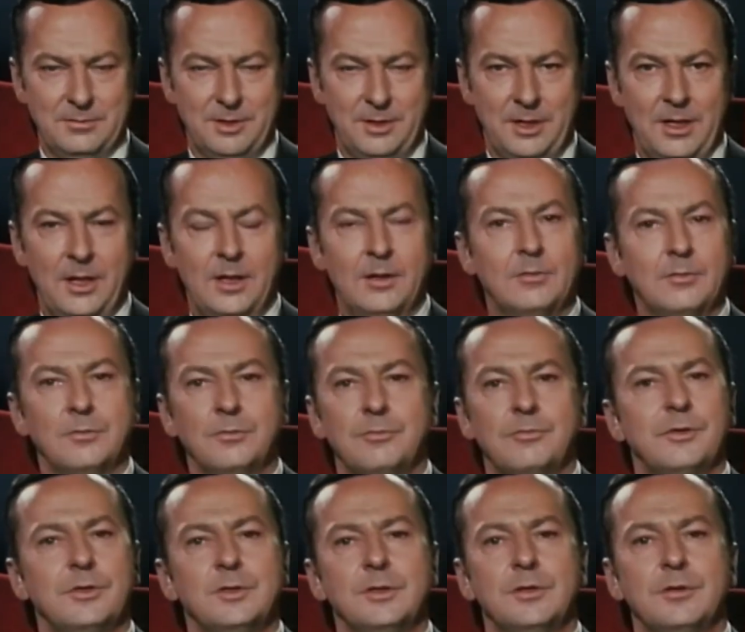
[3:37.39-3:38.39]
and
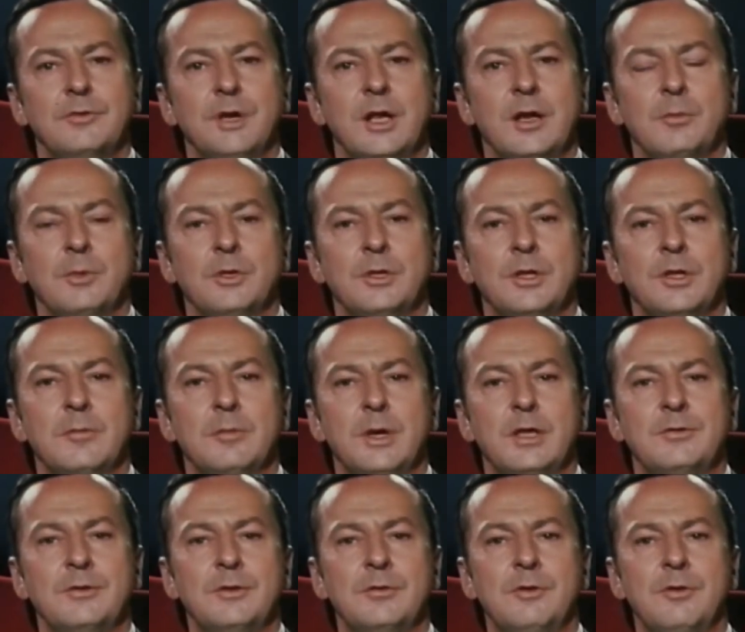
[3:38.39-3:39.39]
further development in the
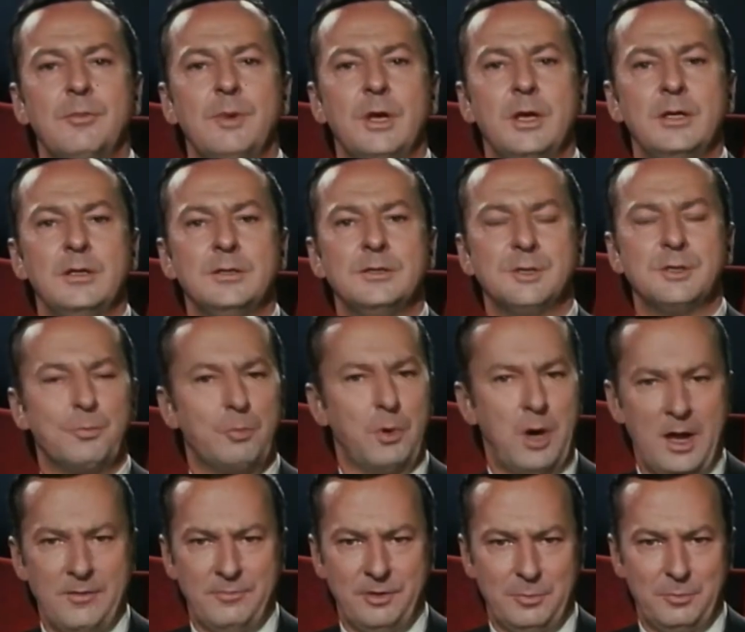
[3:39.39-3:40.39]
method remains a
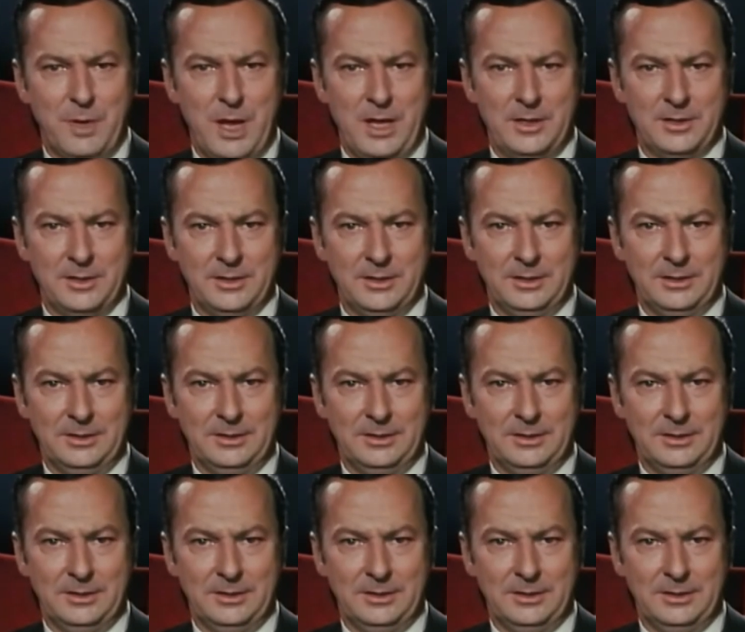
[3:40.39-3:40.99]
private matter.